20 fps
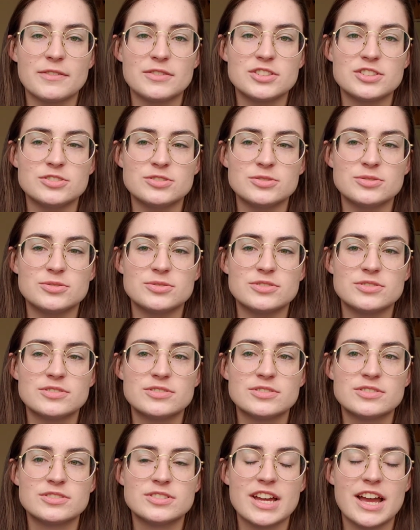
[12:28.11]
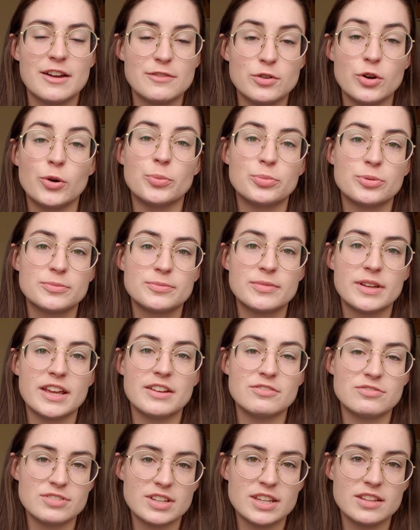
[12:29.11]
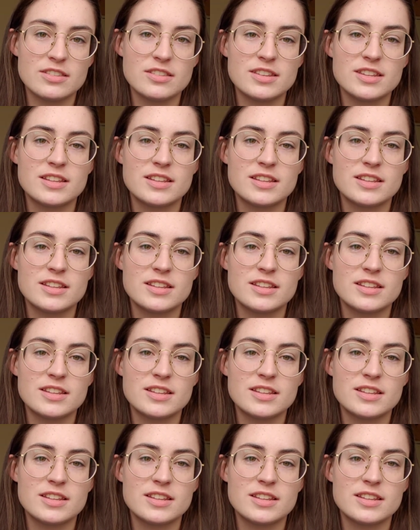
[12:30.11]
to have hope and faith